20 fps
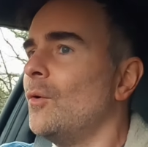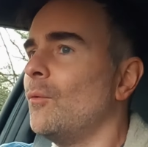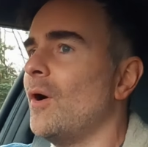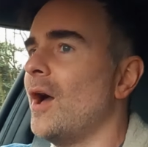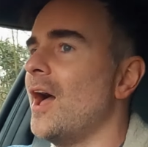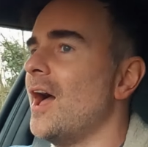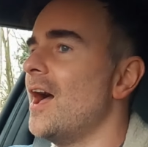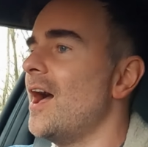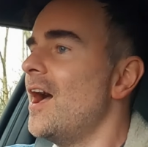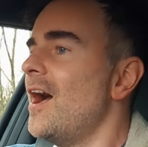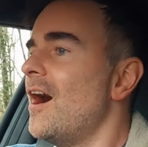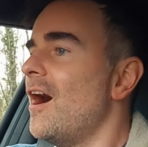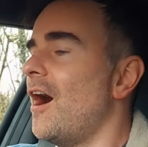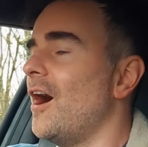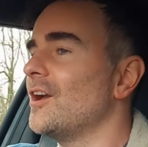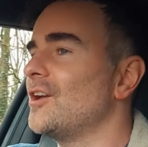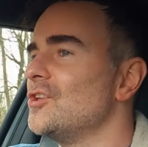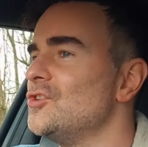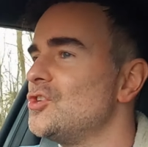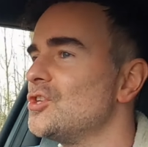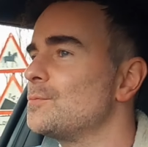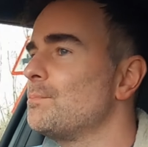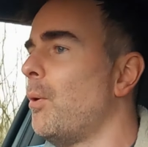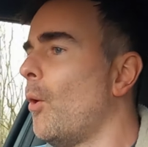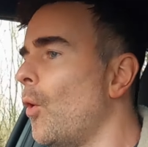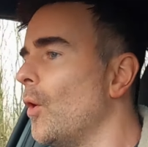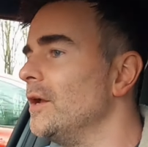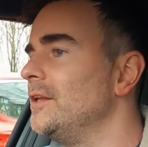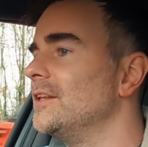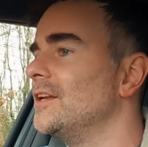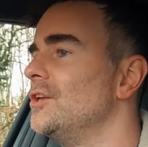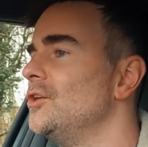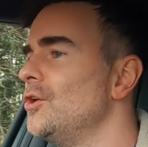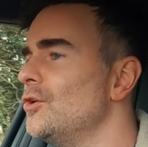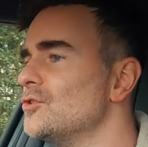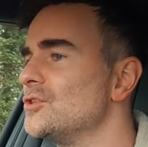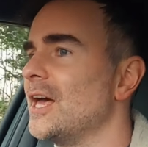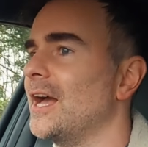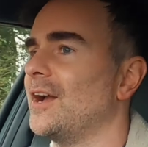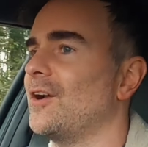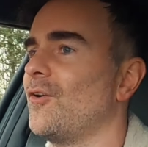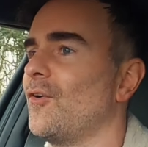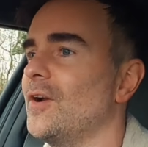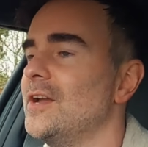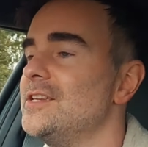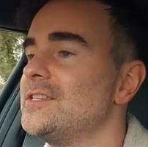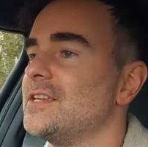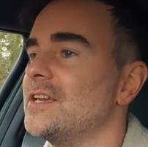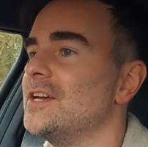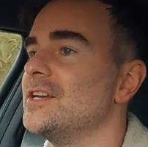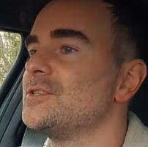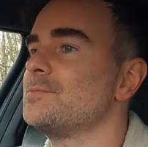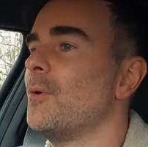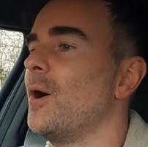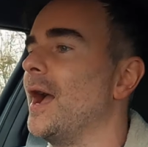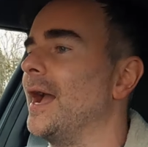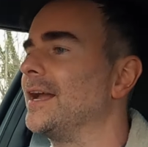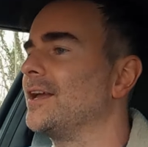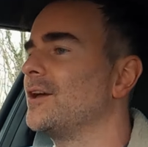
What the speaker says: where I can just point, use that crease as my